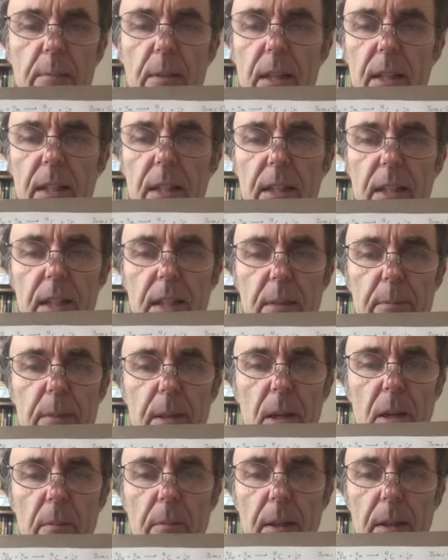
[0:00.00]
by this
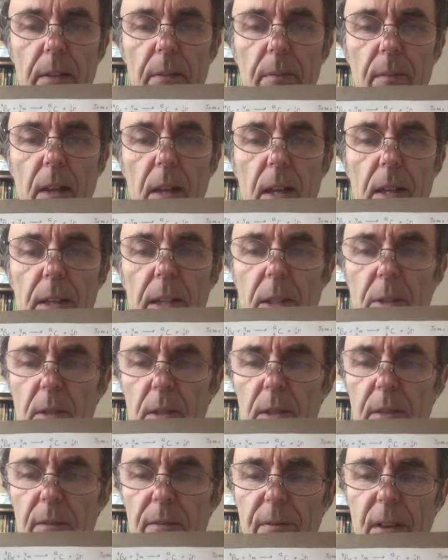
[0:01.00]
experiment. This
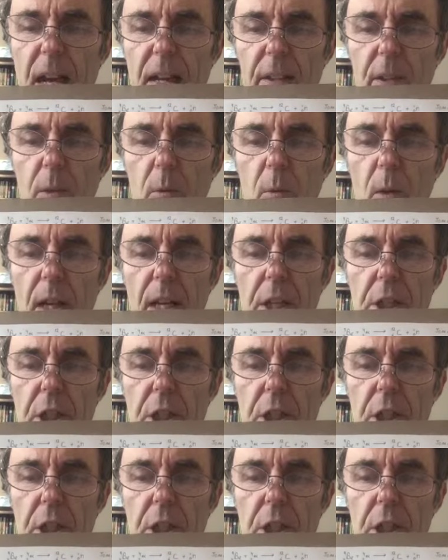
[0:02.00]
was in fact the way